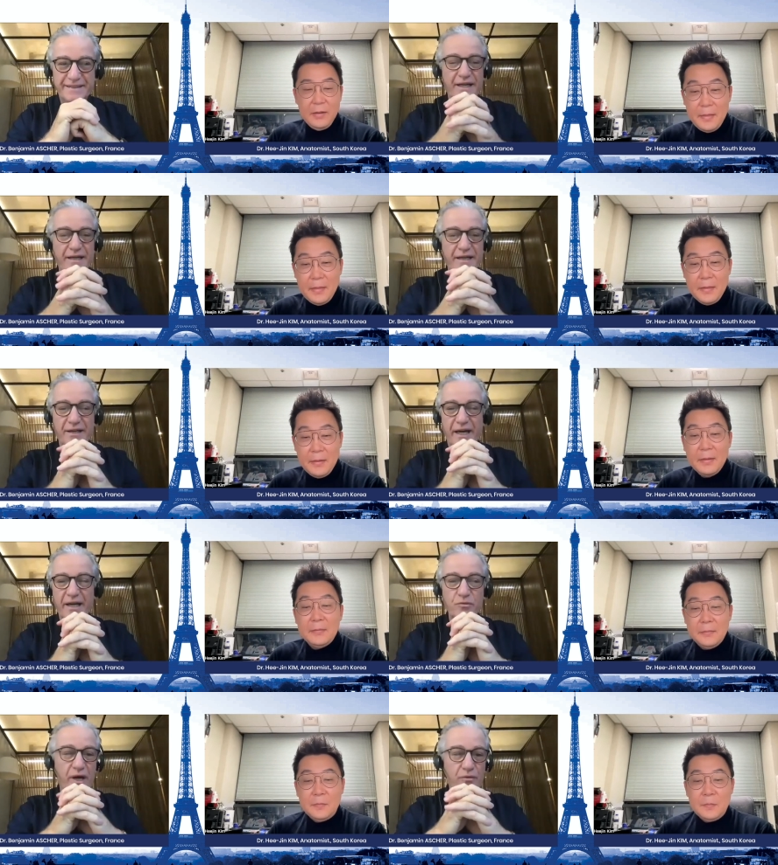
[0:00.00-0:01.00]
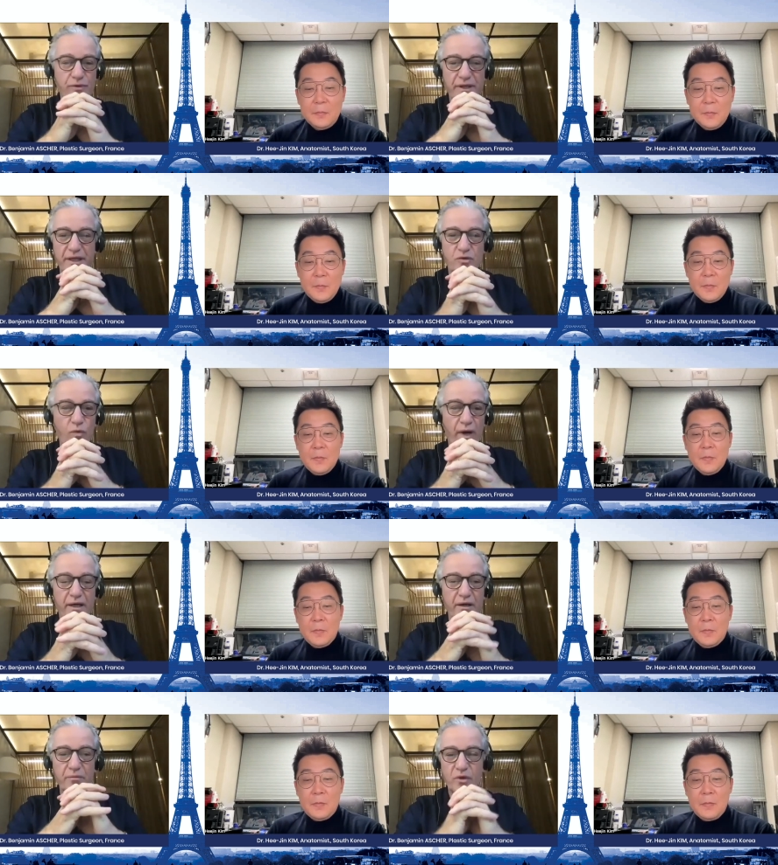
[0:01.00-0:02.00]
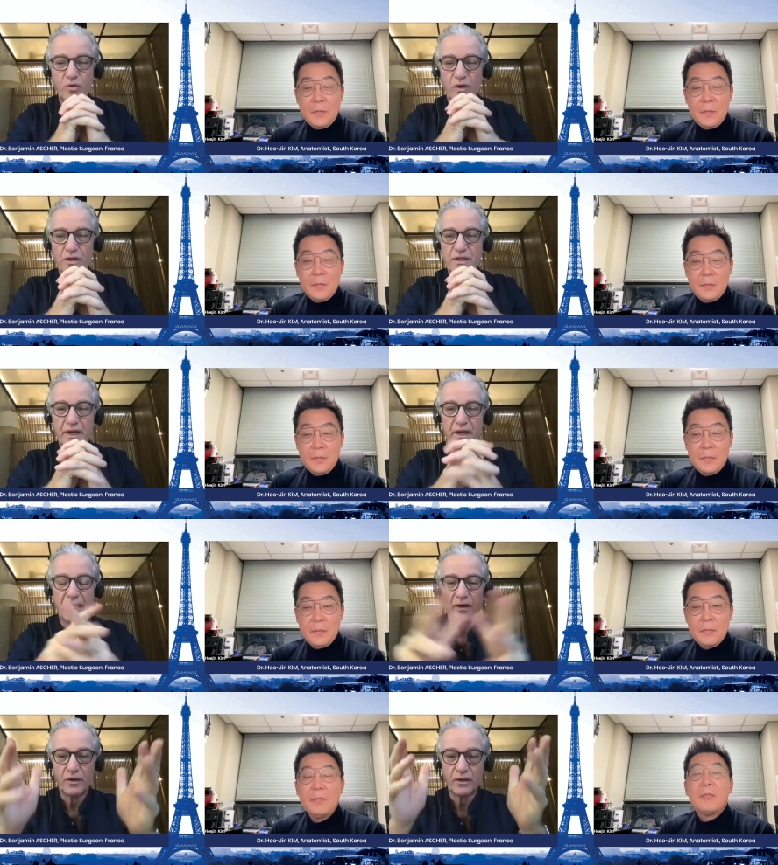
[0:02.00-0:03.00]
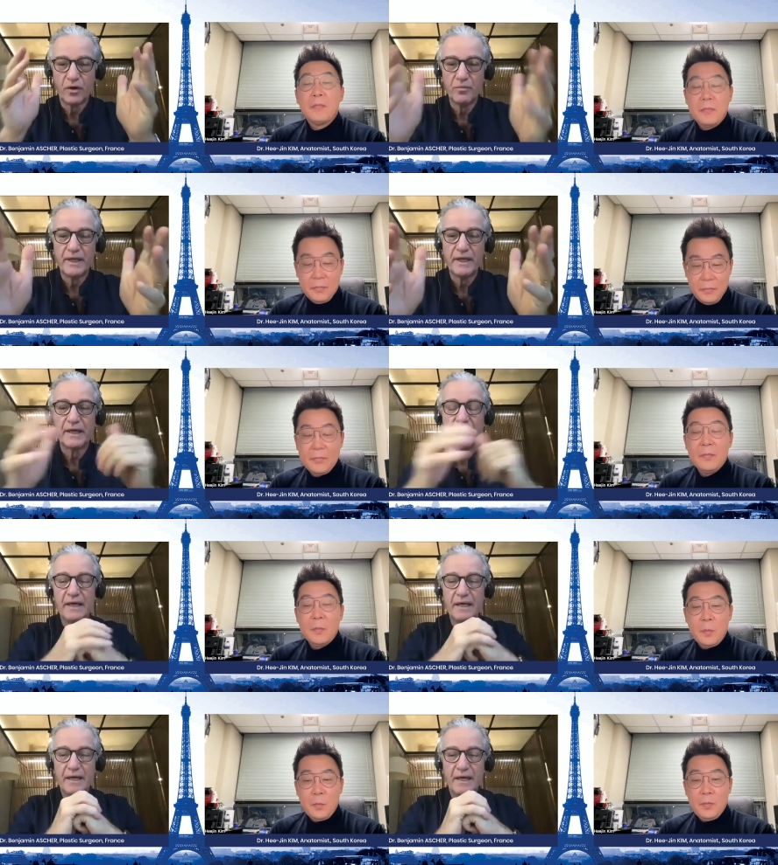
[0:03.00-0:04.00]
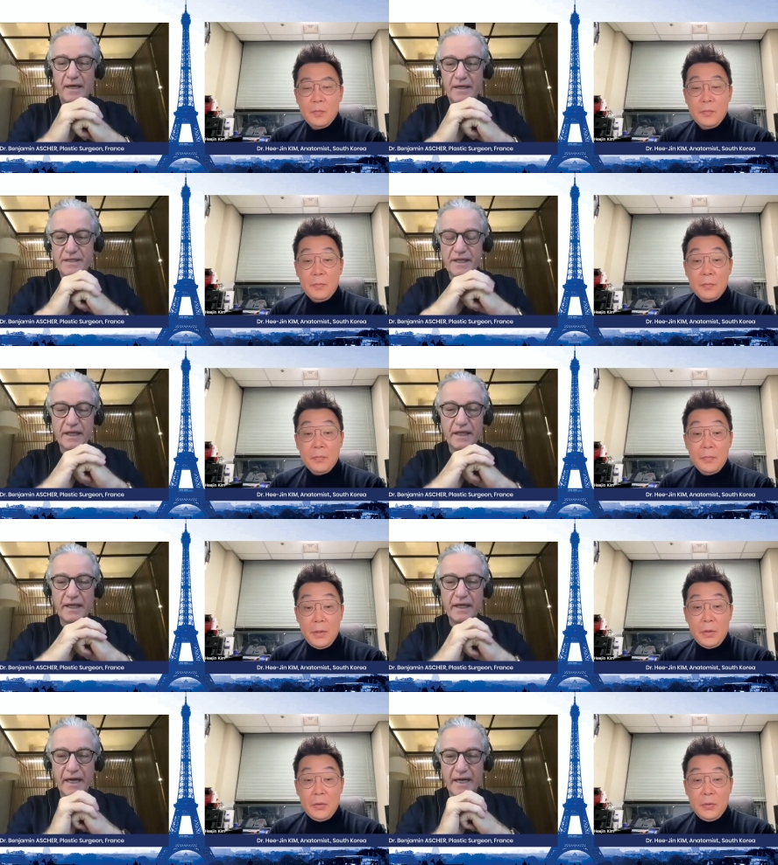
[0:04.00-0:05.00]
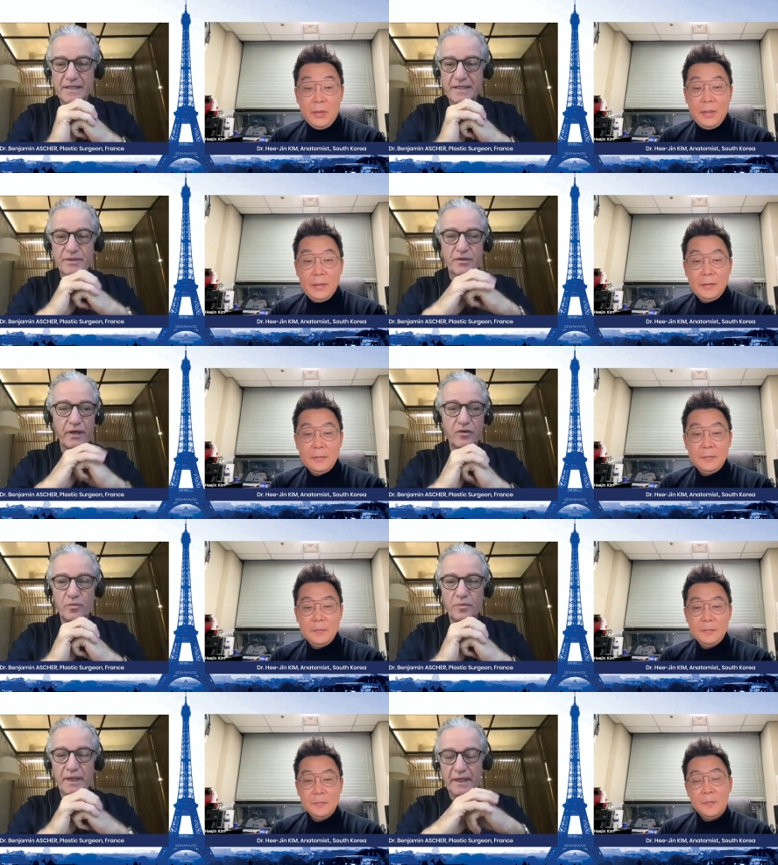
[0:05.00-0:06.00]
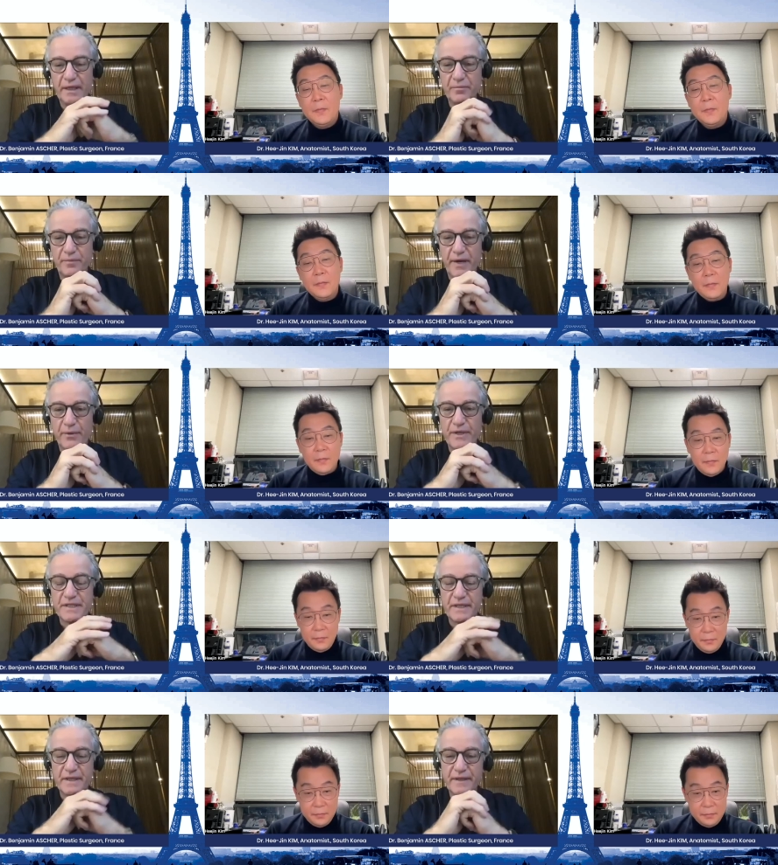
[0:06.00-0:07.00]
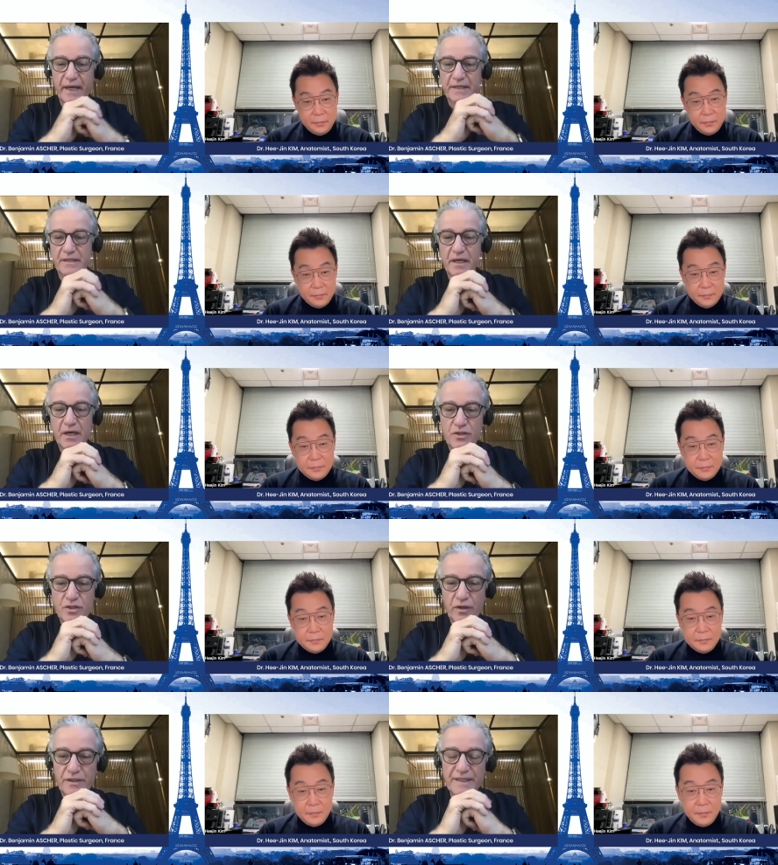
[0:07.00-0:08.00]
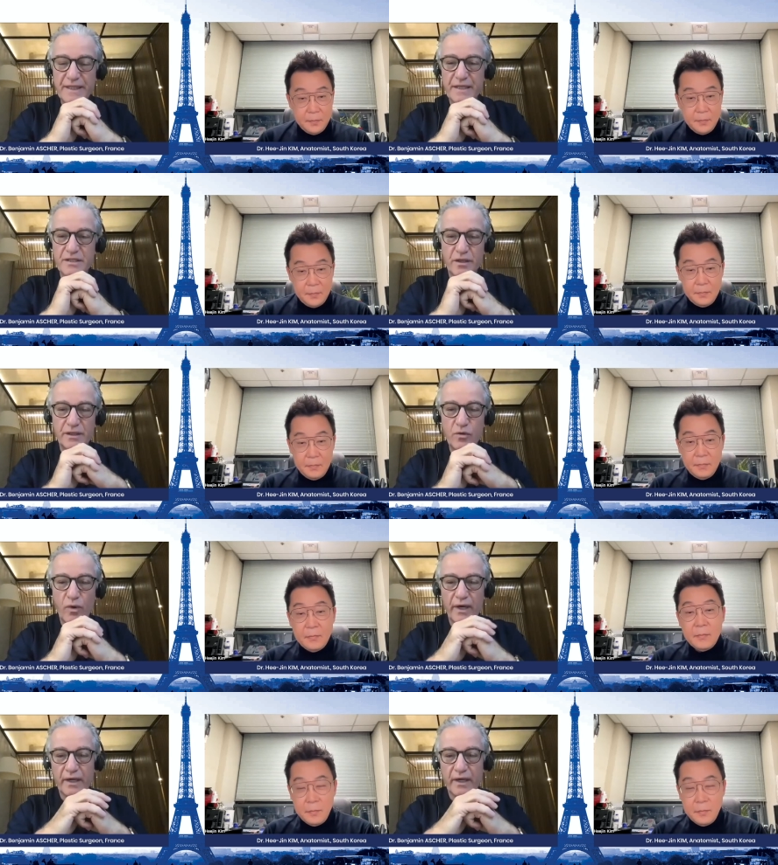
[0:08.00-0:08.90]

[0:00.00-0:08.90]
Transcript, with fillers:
Speaker 1: Uh, and we are ready to welcome you concerning our coming uh, Thinkin class, which is going to be in Paris next 30 and 31